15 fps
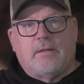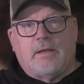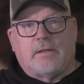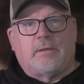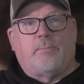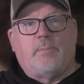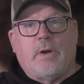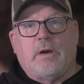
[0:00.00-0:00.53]

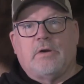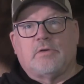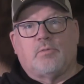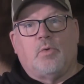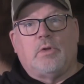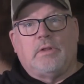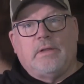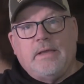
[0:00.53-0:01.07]
that the bears
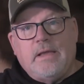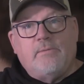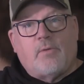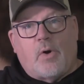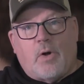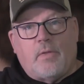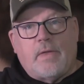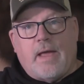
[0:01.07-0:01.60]
will leave
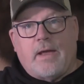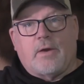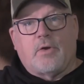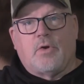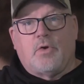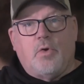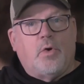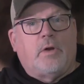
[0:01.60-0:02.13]
all
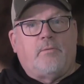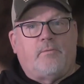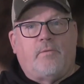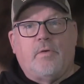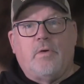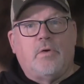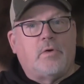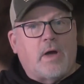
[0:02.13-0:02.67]
that good
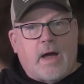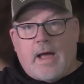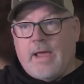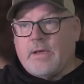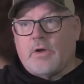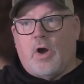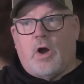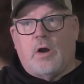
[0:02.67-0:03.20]
food,
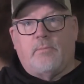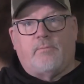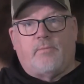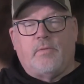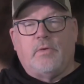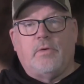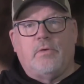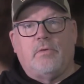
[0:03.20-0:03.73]
high carb
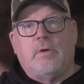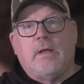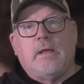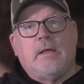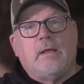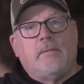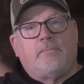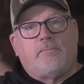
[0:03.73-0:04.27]
food,
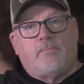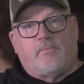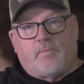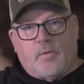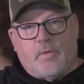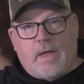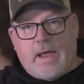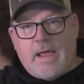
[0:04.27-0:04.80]

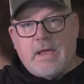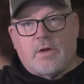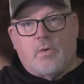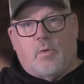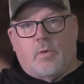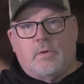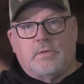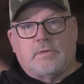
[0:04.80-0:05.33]
for the
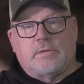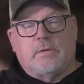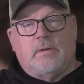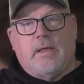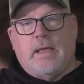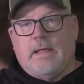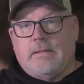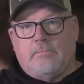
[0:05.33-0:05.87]
acorns.
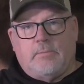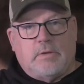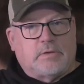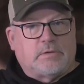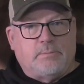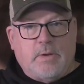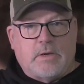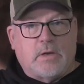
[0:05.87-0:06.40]
And
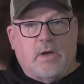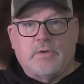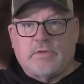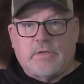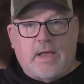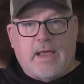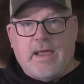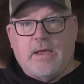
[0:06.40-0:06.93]
it's
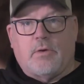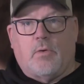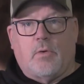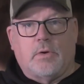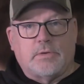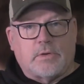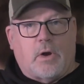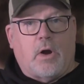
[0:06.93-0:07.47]
because the
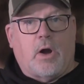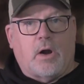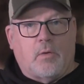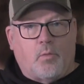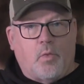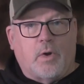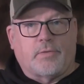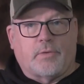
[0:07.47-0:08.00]
acorns are
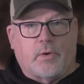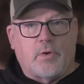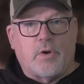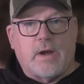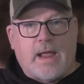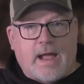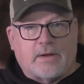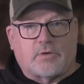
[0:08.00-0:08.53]
what they're
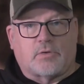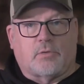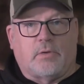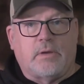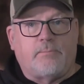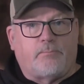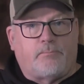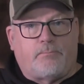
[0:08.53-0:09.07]

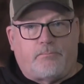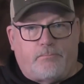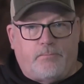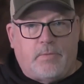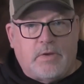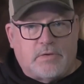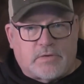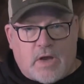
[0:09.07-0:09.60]
naturally
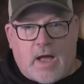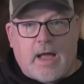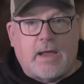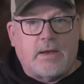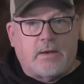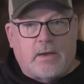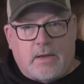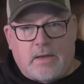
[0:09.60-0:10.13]
designed to